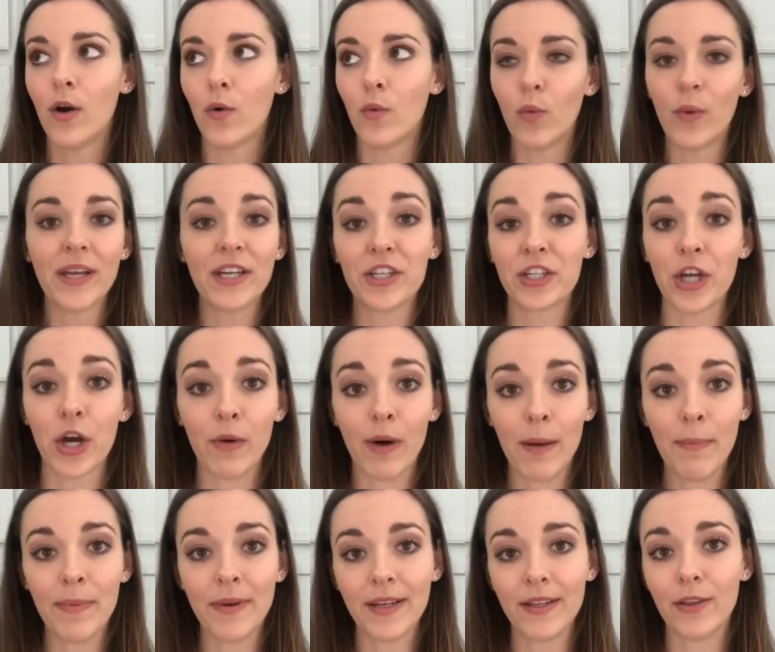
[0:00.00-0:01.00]
we show
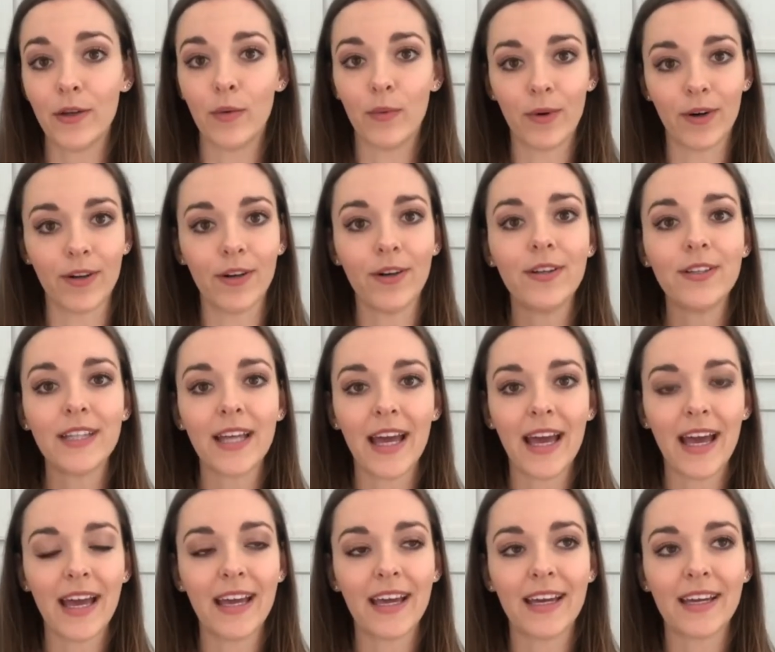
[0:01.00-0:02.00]
up in the world,
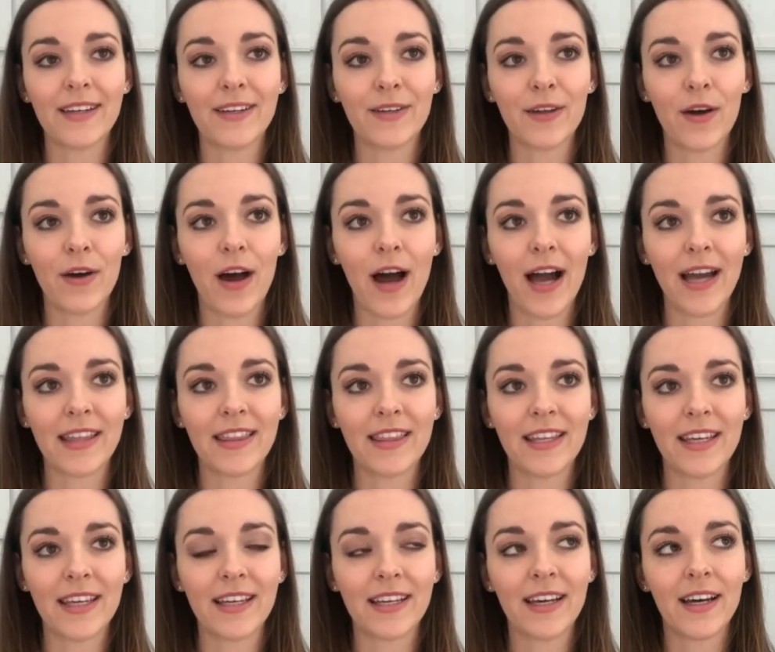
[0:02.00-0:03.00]
and I
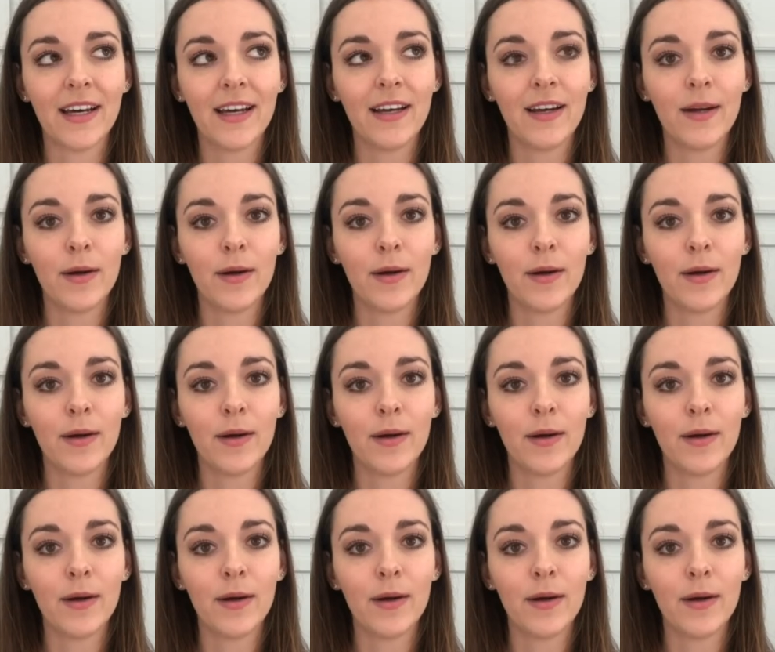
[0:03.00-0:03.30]
think